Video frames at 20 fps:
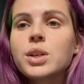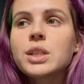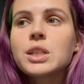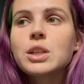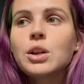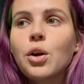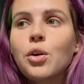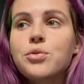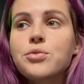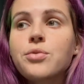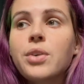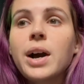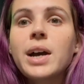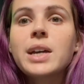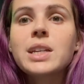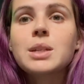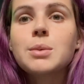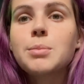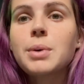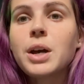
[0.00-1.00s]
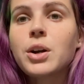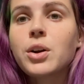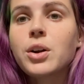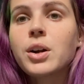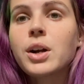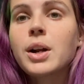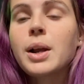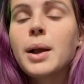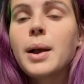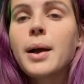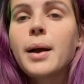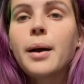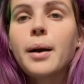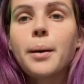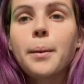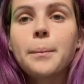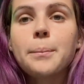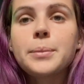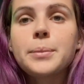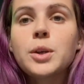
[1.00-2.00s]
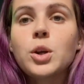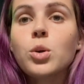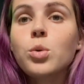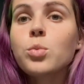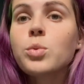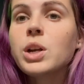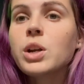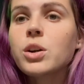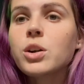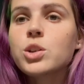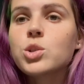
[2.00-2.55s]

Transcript: you know, find a better um, career?